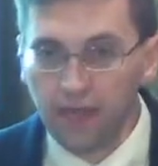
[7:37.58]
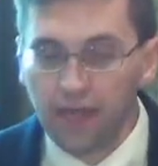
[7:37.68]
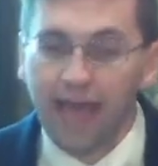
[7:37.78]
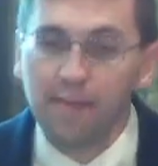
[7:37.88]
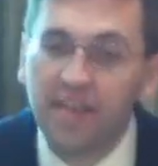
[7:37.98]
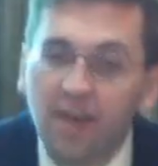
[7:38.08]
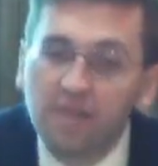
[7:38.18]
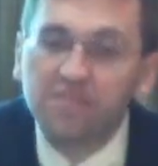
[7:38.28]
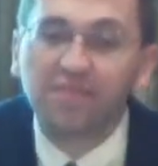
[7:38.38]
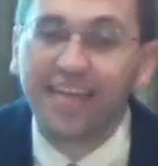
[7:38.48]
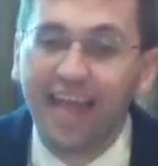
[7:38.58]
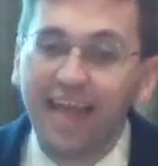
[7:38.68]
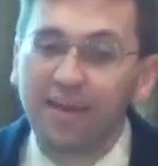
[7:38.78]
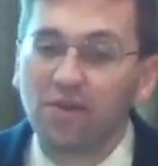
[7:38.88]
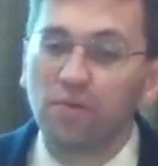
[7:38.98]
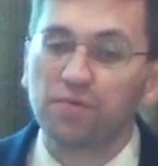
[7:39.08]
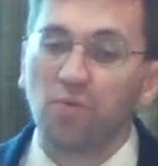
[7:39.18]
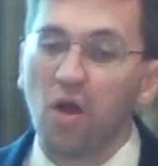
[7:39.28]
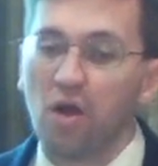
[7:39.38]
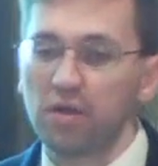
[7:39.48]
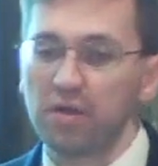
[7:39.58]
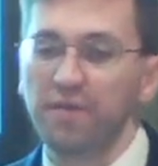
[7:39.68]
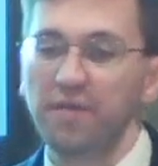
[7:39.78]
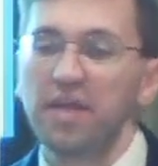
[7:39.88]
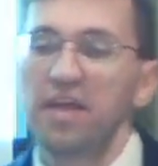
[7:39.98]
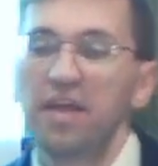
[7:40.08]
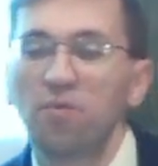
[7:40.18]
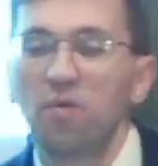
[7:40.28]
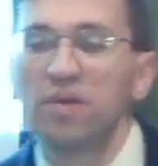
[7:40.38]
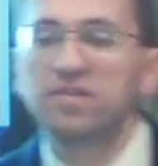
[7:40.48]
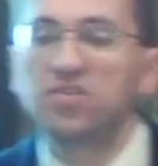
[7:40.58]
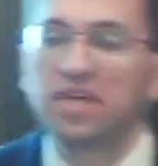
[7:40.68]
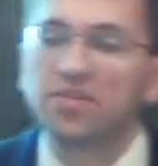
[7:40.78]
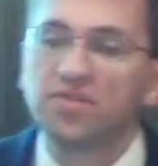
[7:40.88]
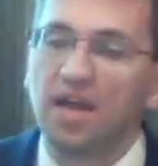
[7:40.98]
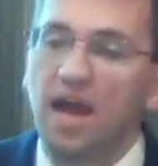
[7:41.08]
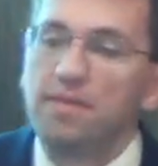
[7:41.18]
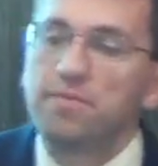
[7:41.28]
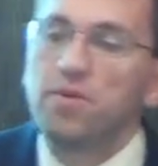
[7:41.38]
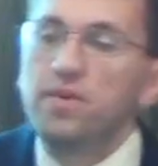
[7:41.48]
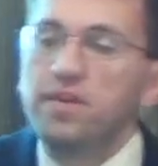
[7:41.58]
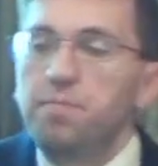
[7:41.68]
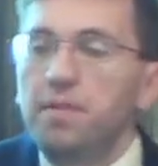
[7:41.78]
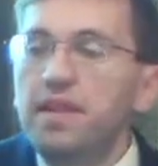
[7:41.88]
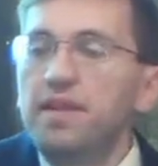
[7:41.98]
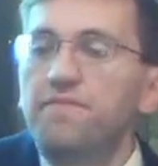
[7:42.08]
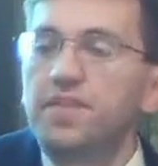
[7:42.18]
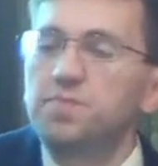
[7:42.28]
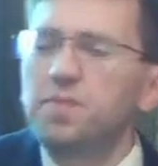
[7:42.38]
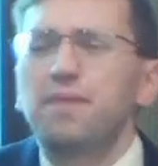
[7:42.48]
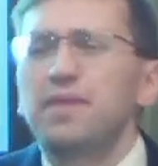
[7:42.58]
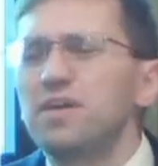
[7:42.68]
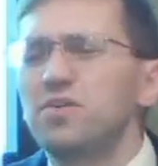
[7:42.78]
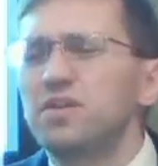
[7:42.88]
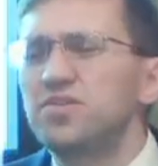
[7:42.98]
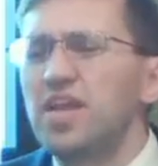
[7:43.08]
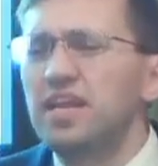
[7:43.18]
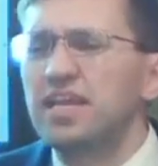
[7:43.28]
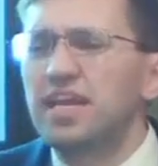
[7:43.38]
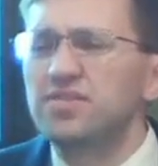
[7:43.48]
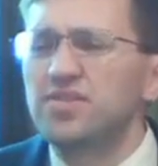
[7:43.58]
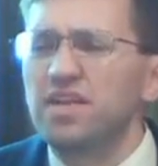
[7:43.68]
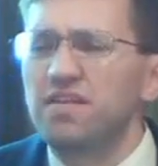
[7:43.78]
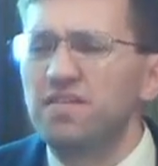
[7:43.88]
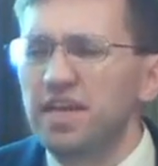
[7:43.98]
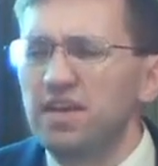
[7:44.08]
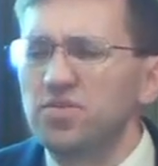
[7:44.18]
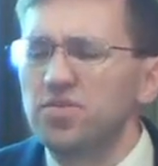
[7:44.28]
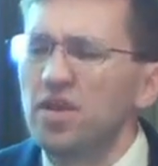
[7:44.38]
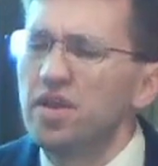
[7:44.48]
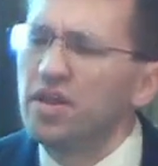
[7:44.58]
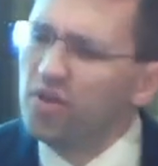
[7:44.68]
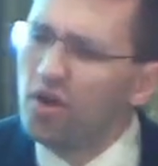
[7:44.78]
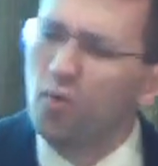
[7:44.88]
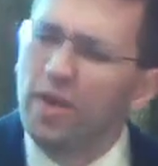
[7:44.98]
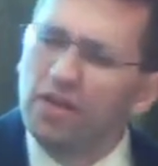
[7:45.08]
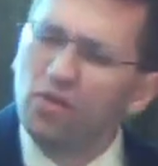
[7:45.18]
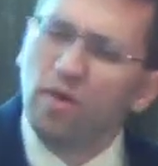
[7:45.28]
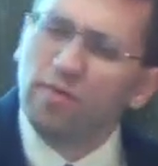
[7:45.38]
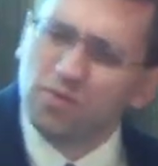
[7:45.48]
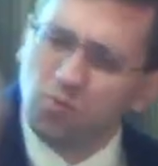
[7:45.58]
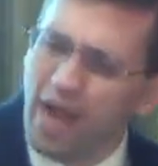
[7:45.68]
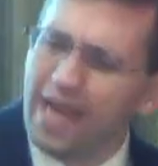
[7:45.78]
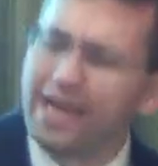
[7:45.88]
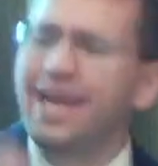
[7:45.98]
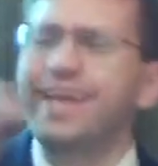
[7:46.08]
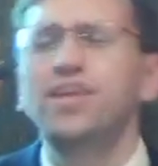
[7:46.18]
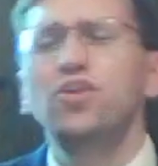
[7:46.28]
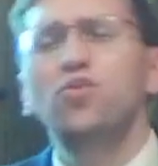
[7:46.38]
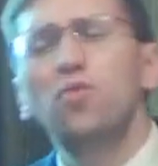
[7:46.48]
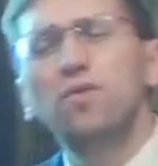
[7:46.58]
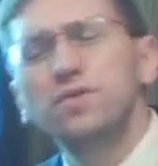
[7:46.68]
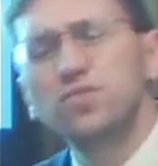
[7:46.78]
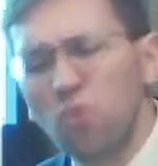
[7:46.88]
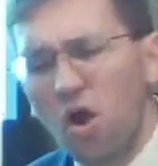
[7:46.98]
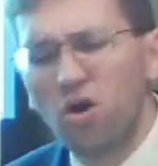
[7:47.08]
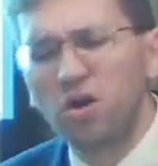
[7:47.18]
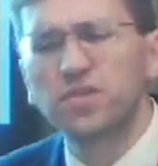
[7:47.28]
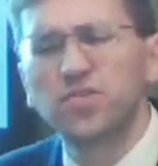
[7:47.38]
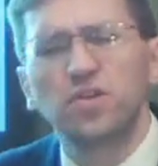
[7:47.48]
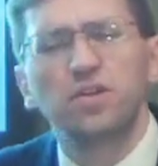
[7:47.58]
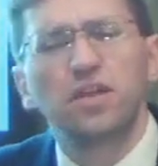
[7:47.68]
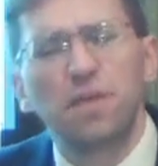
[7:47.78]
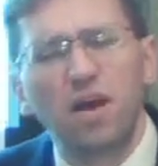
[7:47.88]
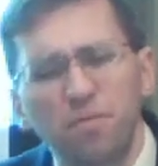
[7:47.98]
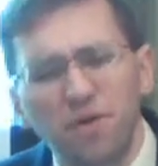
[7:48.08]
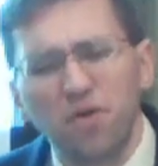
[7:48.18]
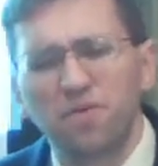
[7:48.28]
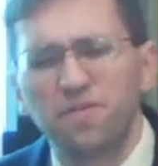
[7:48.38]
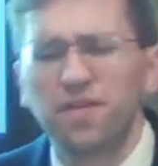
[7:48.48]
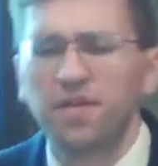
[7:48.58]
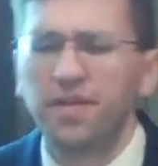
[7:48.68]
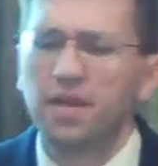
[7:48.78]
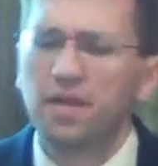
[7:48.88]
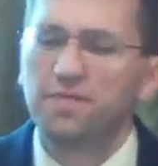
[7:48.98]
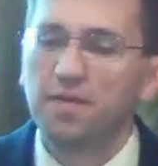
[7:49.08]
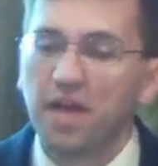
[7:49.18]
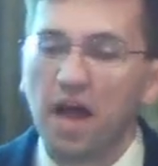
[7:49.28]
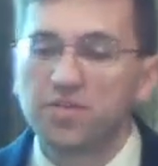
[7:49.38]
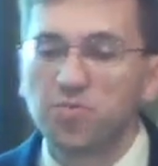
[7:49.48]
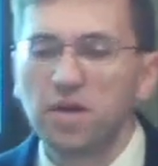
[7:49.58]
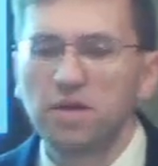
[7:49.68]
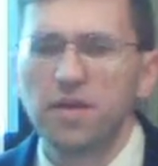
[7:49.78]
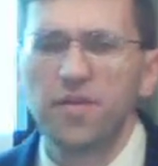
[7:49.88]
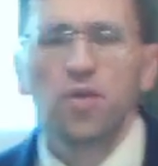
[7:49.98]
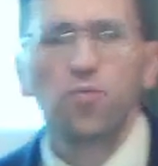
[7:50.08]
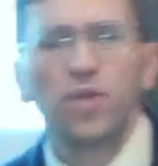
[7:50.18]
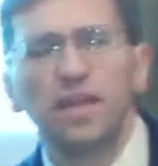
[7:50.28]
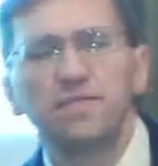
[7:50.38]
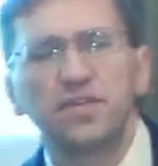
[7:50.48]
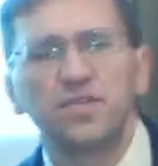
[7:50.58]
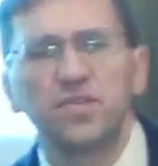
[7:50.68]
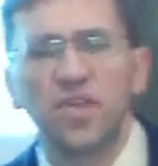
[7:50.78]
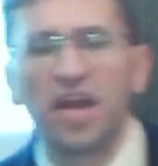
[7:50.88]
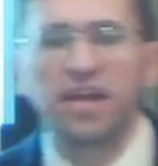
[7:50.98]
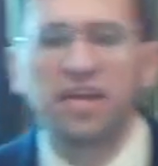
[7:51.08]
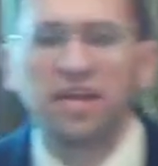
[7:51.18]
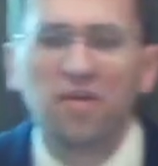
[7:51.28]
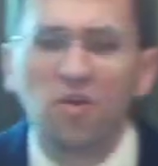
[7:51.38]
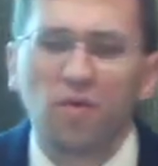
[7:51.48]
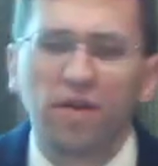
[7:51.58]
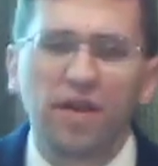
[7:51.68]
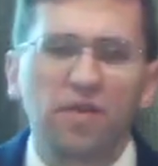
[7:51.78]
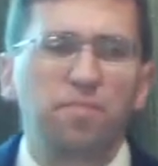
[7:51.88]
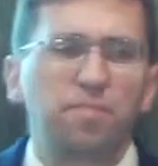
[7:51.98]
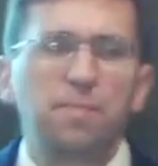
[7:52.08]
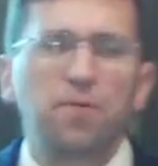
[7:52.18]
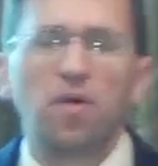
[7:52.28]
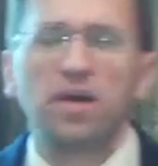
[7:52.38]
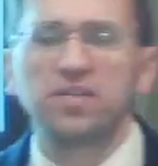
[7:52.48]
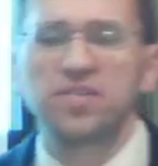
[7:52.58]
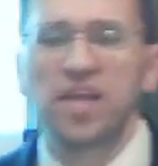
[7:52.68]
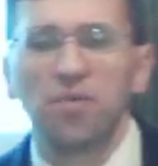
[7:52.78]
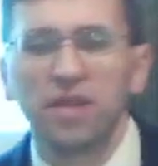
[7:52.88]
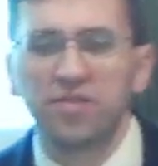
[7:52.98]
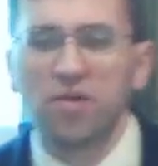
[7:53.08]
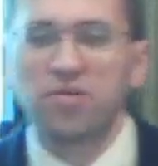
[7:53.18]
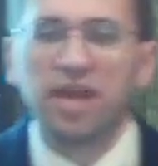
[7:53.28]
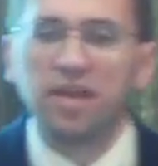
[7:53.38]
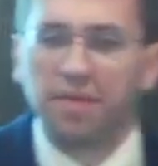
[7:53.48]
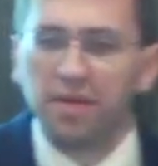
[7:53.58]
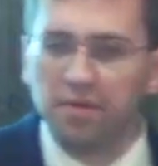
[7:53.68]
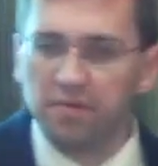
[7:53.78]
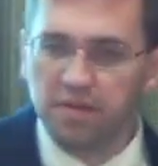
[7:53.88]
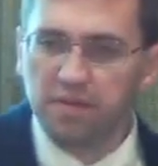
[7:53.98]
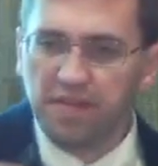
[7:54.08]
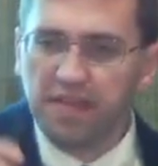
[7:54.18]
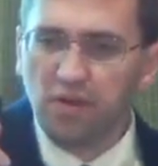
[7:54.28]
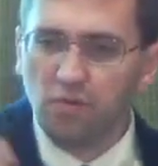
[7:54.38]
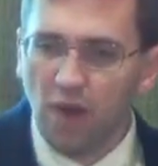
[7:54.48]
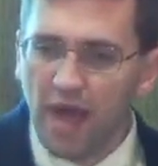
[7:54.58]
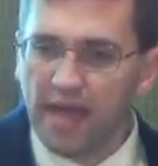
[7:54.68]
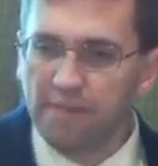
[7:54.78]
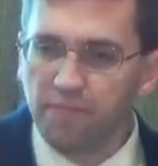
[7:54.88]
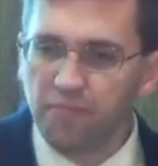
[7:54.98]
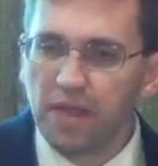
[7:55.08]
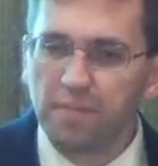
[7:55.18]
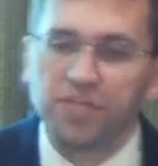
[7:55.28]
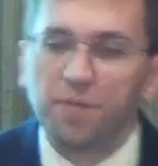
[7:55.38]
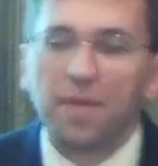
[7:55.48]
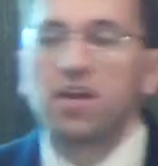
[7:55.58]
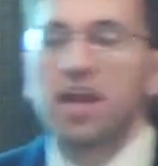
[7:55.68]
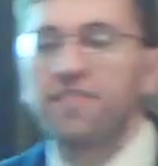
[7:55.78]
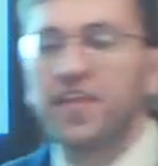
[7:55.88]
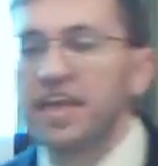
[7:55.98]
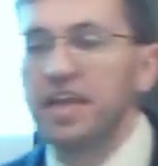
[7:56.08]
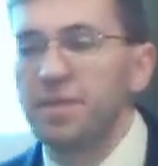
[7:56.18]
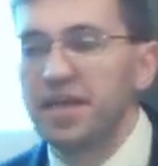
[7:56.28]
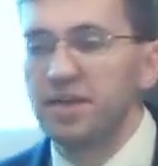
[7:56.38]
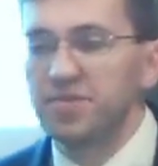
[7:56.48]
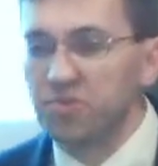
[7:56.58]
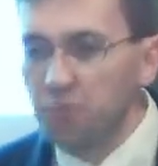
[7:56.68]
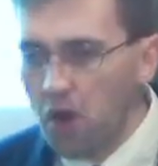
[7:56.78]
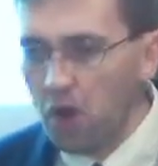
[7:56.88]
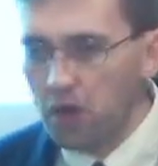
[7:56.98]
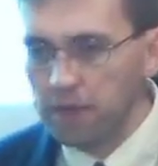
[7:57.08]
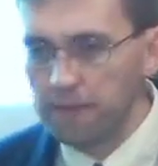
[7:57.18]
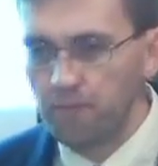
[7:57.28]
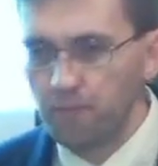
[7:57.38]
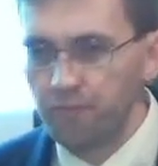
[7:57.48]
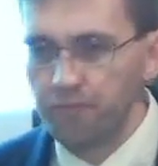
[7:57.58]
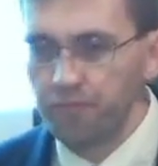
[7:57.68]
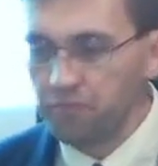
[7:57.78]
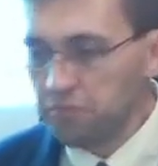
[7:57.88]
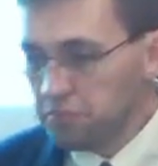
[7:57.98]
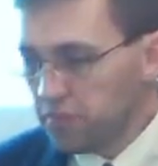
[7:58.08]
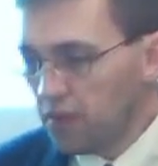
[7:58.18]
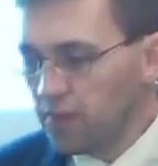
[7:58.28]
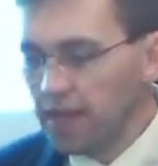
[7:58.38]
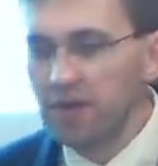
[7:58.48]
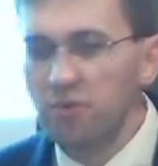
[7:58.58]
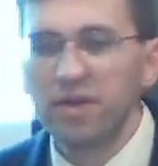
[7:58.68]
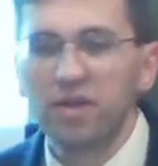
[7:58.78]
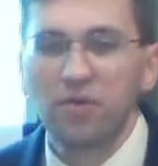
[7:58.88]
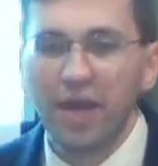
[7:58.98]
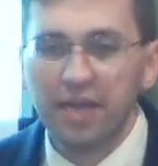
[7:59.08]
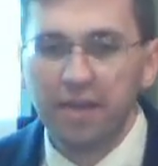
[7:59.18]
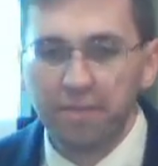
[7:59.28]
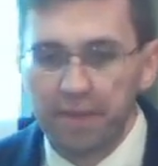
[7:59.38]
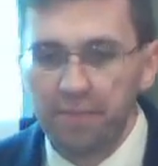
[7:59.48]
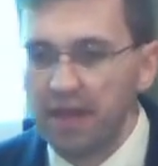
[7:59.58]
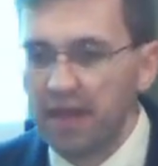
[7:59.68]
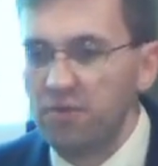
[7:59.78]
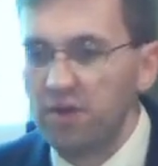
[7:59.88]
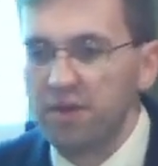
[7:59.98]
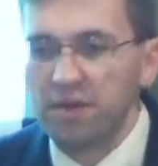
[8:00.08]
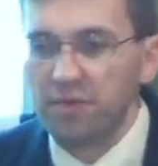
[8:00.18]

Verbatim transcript: And because of it, he hated what was wrong. It wasn't just that I'm going to believe this, but I'm not going to stand against anything else. No, he knew what was right and he knew what was wrong, certain about both from God's word. We live in a society where they people want to say, well, it's okay to be to think you're right, but you better not think anybody else is wrong. Well, I don't want to go hating people. I don't want to go